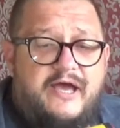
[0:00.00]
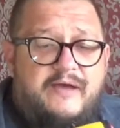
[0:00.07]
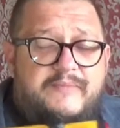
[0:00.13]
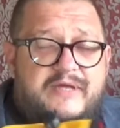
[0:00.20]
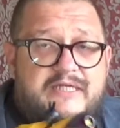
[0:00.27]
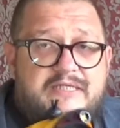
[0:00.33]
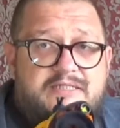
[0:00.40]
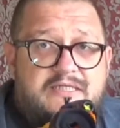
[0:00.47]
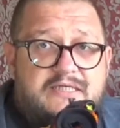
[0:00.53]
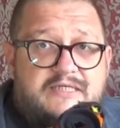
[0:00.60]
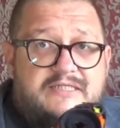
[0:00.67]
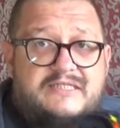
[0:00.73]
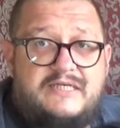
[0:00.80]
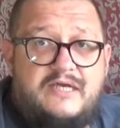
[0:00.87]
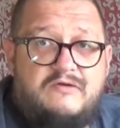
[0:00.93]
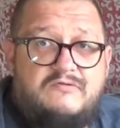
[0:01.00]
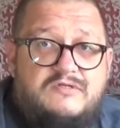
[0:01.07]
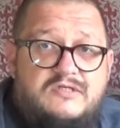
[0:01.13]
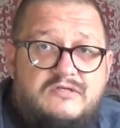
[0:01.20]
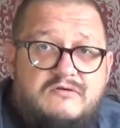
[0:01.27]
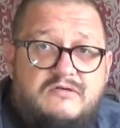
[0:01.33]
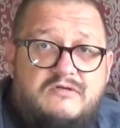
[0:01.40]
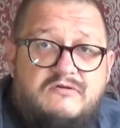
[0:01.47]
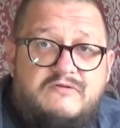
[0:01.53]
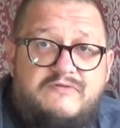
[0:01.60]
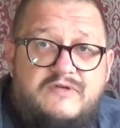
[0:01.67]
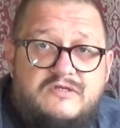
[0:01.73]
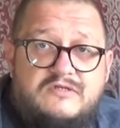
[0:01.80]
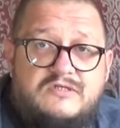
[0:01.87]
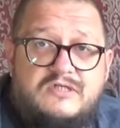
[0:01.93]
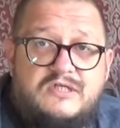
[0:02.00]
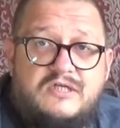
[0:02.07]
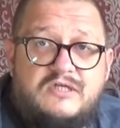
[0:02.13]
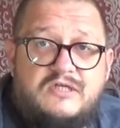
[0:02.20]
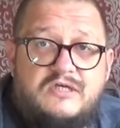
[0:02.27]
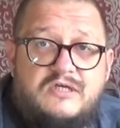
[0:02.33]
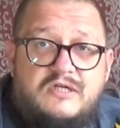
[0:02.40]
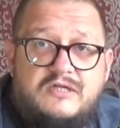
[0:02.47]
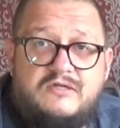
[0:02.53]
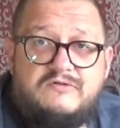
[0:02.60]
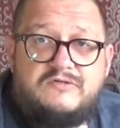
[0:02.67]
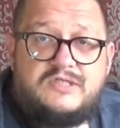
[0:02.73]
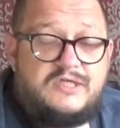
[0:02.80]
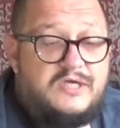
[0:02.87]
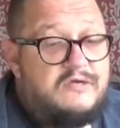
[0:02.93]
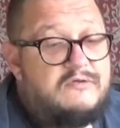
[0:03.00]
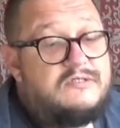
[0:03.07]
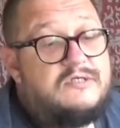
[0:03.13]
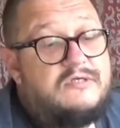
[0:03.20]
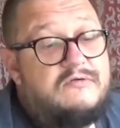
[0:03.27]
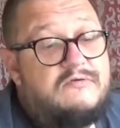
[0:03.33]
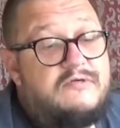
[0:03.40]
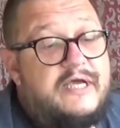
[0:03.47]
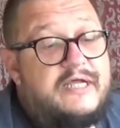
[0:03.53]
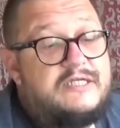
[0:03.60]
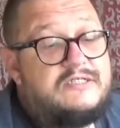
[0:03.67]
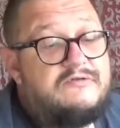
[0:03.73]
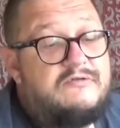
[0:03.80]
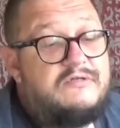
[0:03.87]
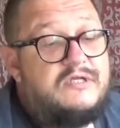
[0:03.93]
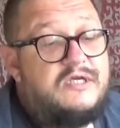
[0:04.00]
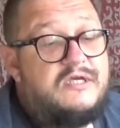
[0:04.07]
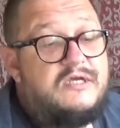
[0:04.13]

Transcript: It's the CO2, I don't know if you can just see the little CO2 canister in there.